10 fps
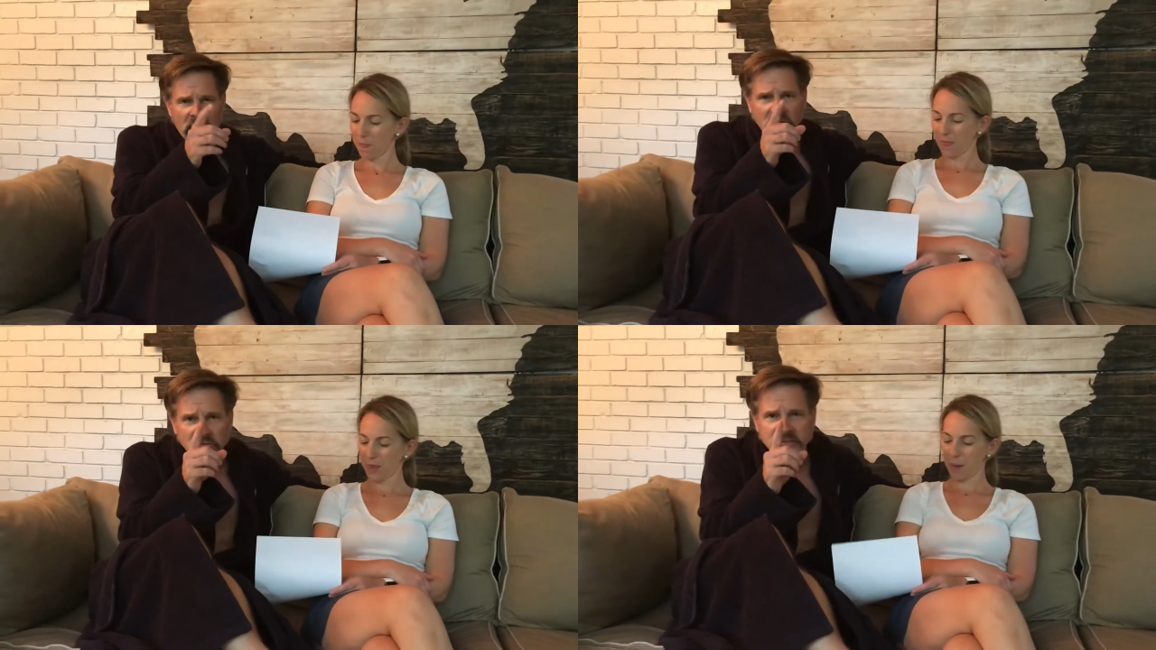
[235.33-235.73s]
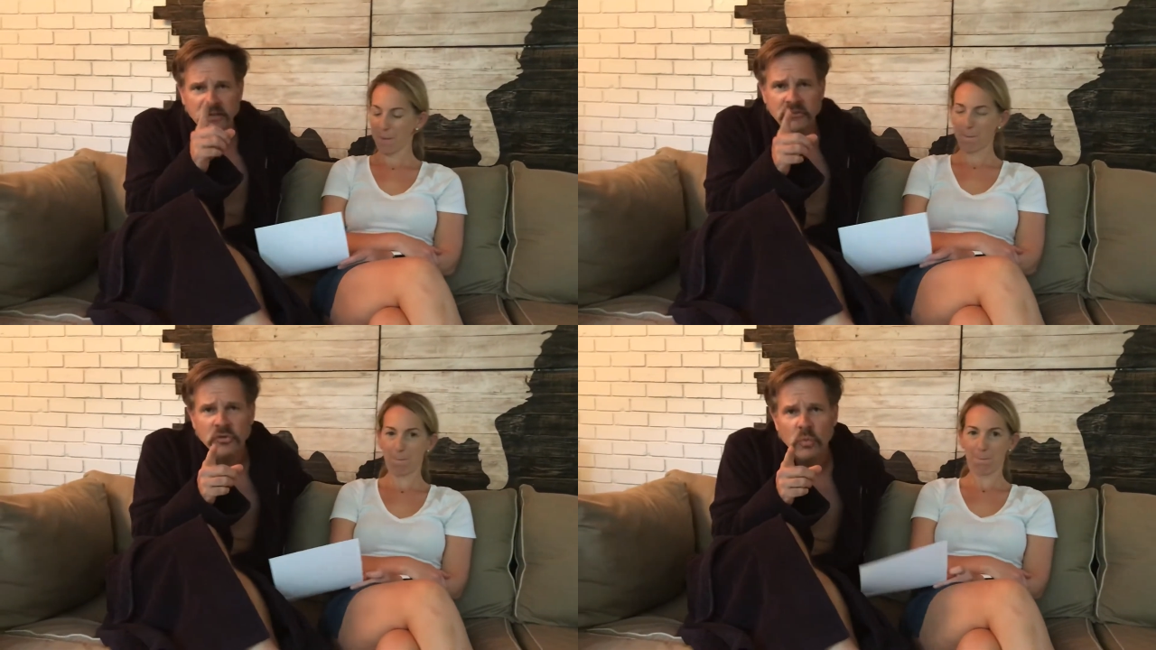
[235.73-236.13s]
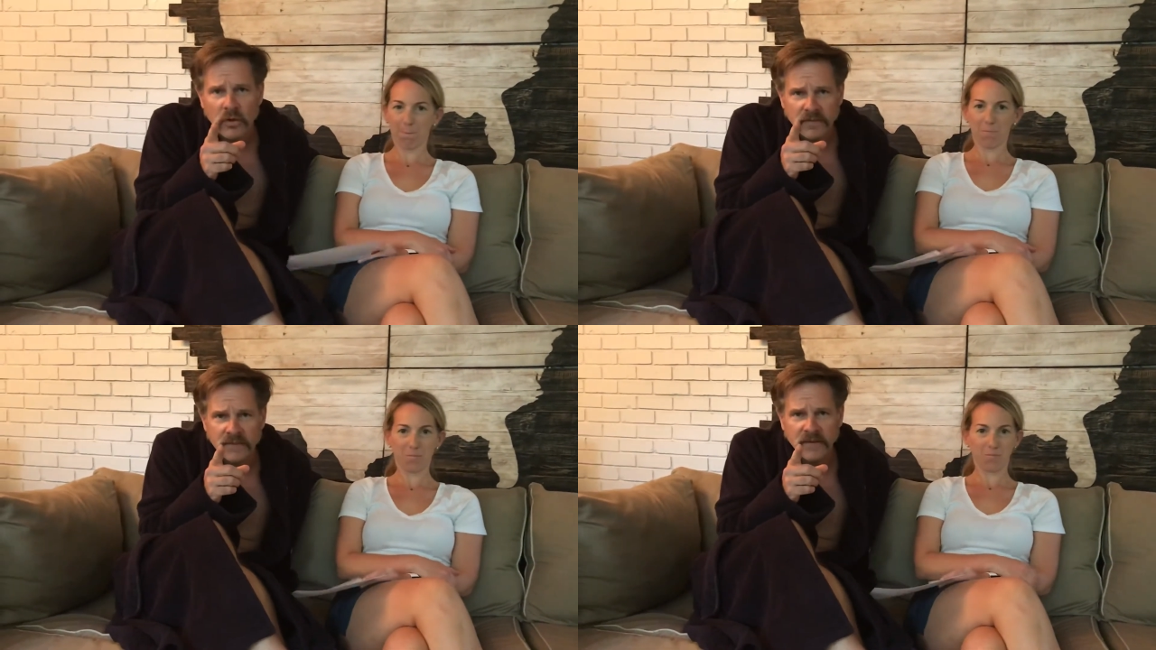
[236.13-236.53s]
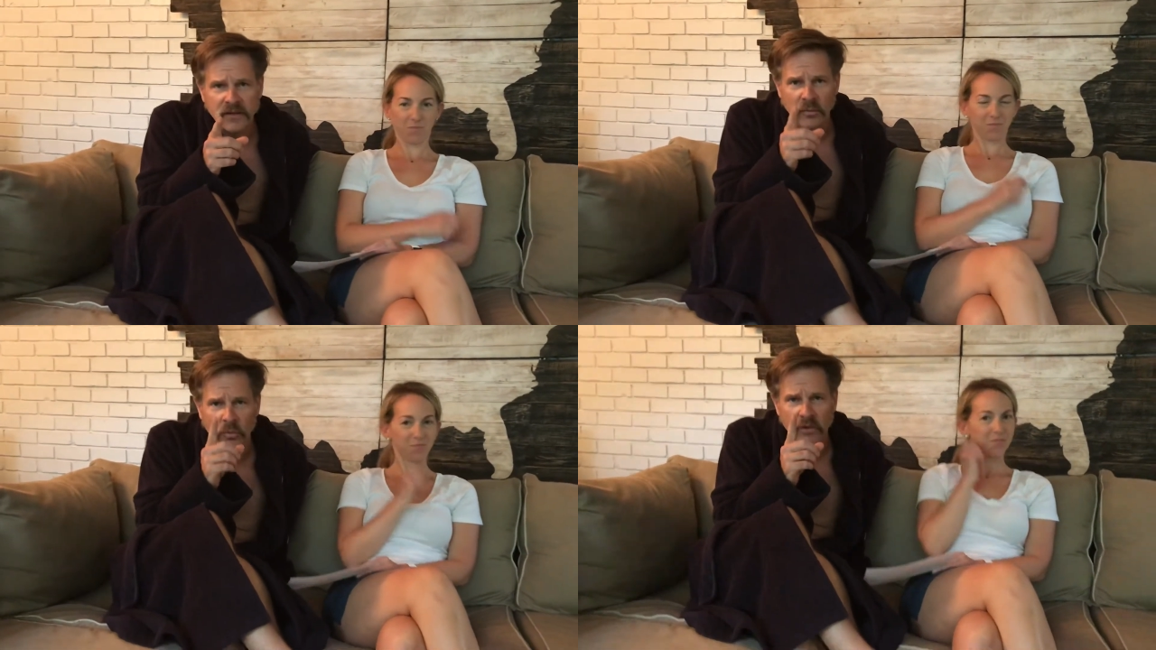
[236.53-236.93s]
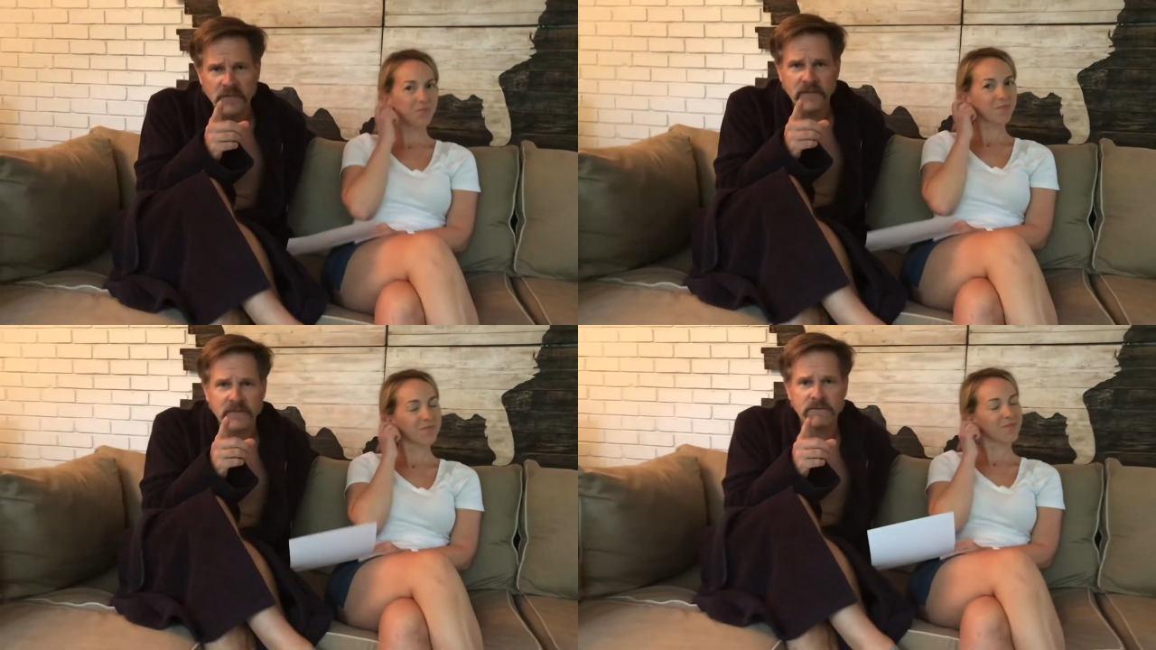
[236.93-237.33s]
Speaker 1: I'm going to tell you one thing and one
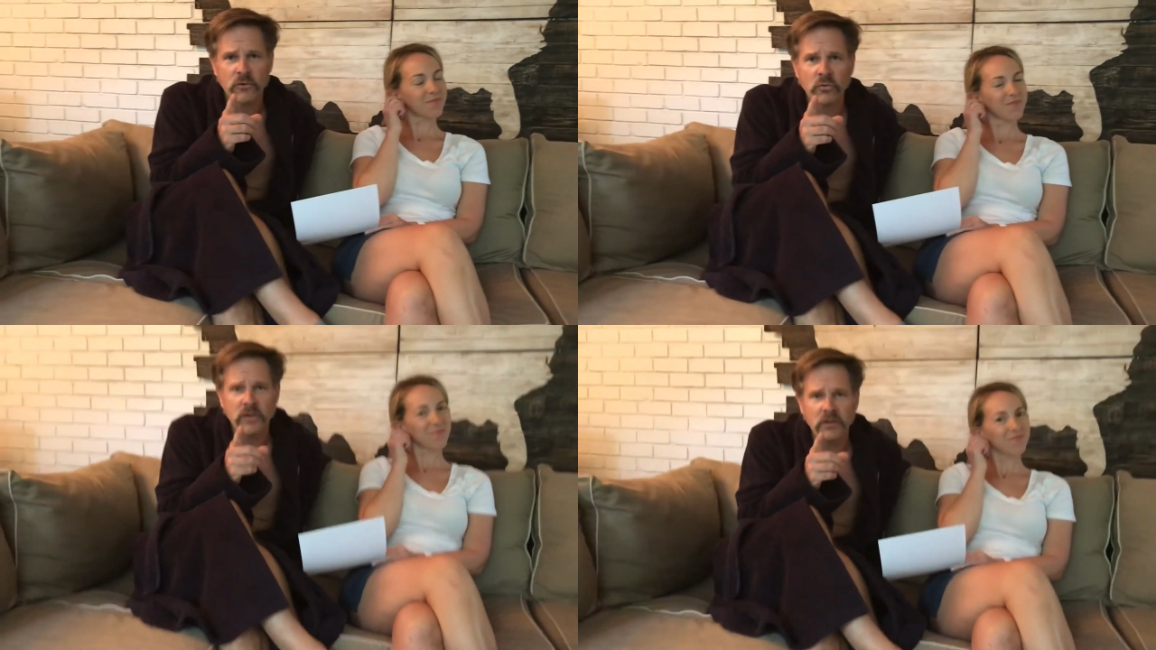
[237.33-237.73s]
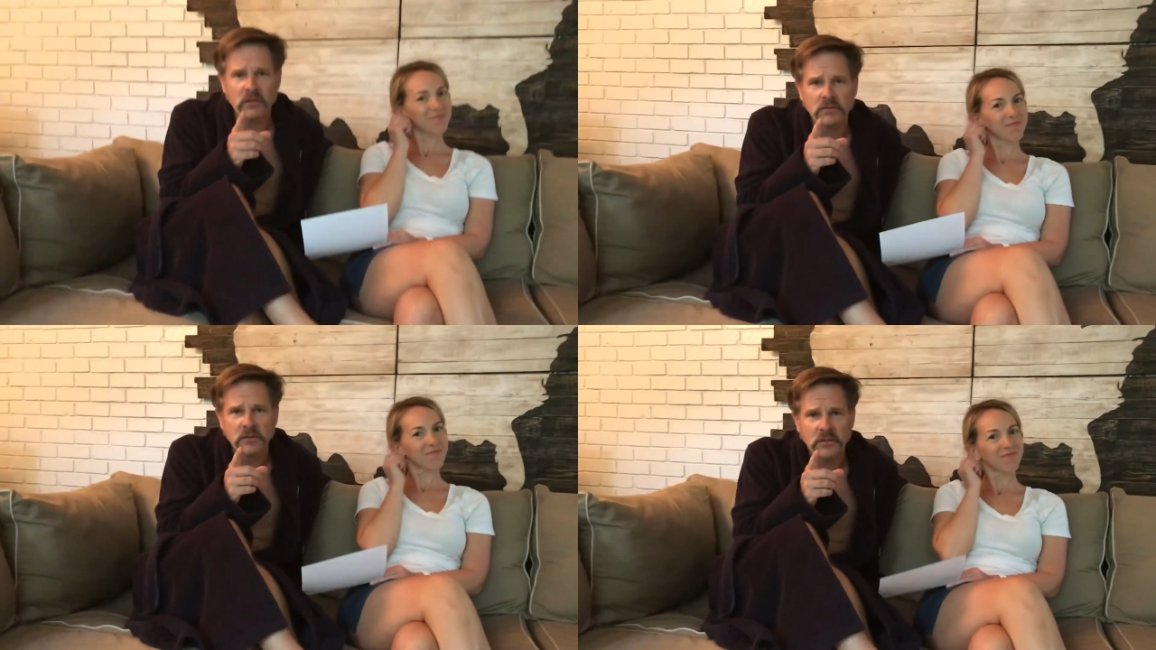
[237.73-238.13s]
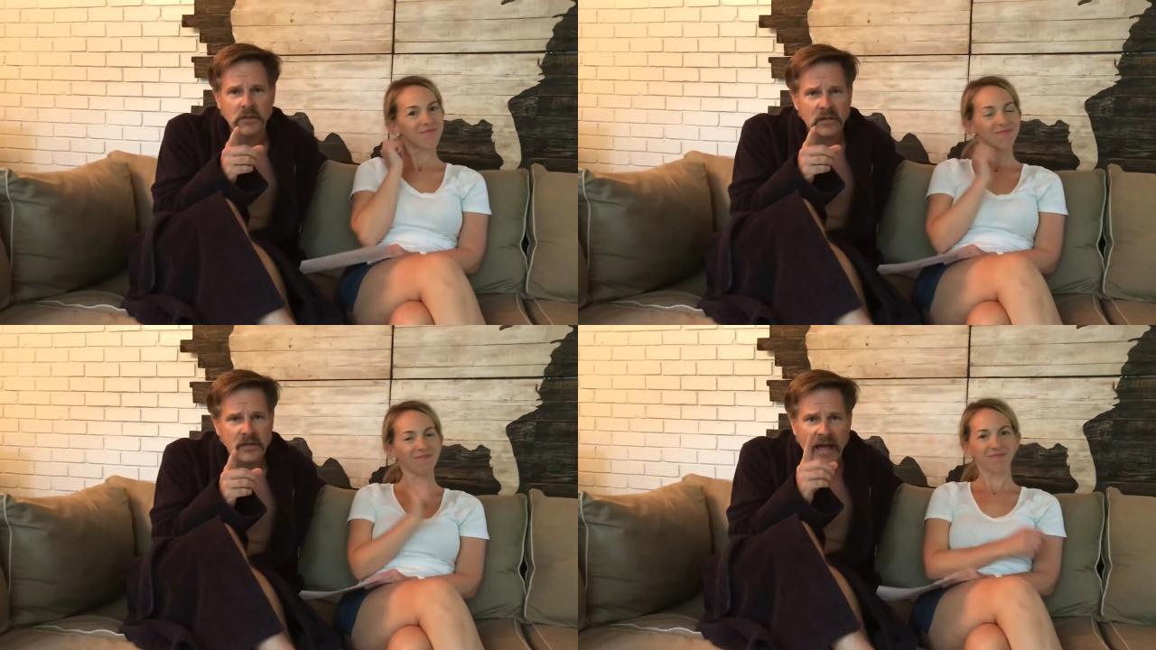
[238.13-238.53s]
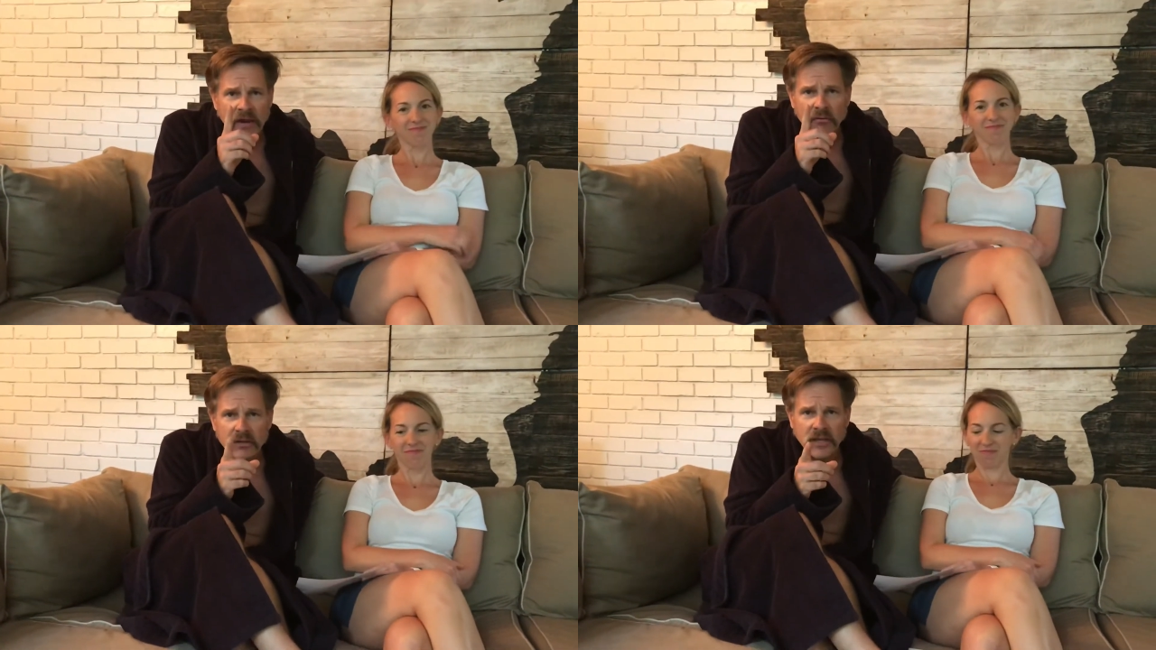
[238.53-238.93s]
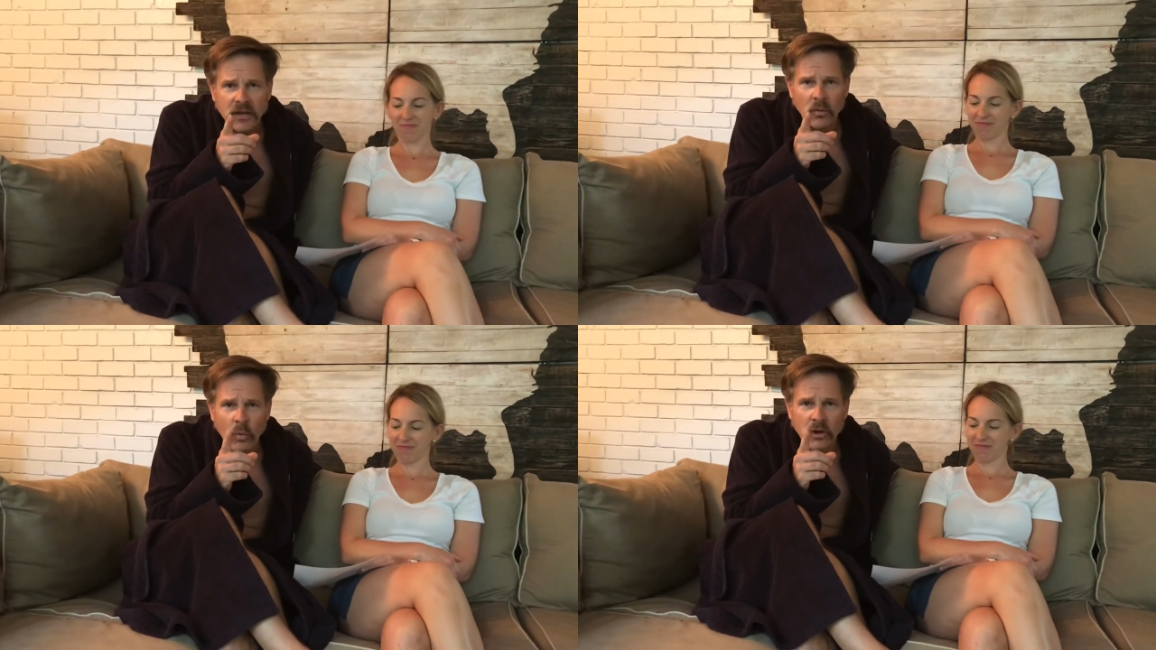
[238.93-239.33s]
thing for real. And I don't
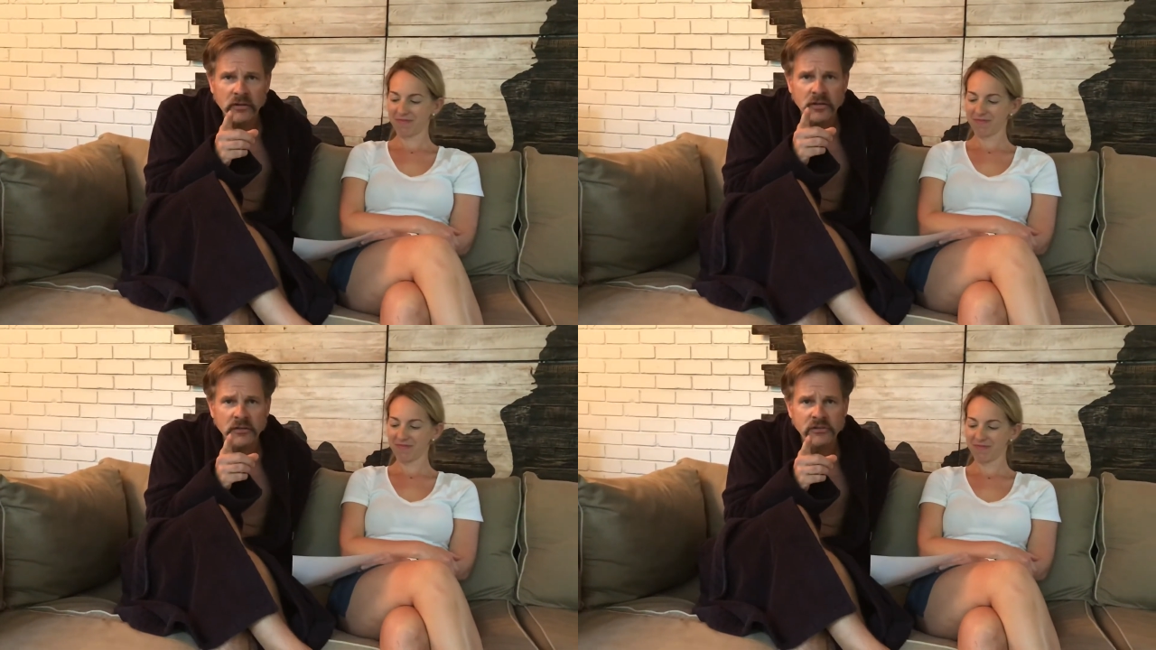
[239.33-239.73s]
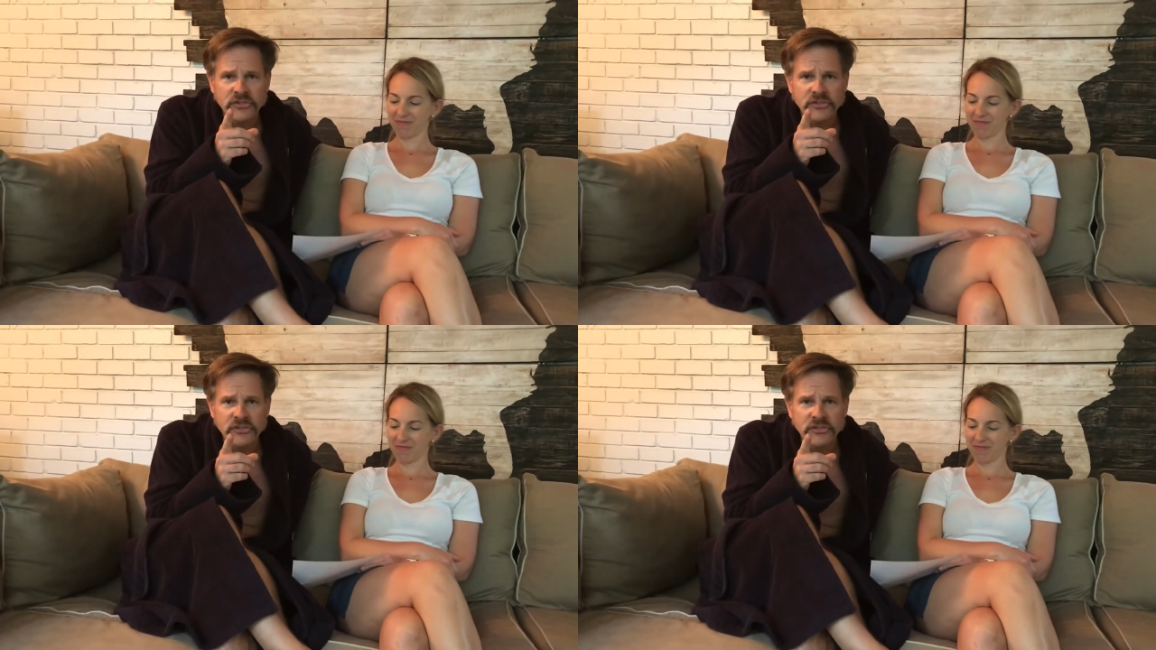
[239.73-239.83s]
care what news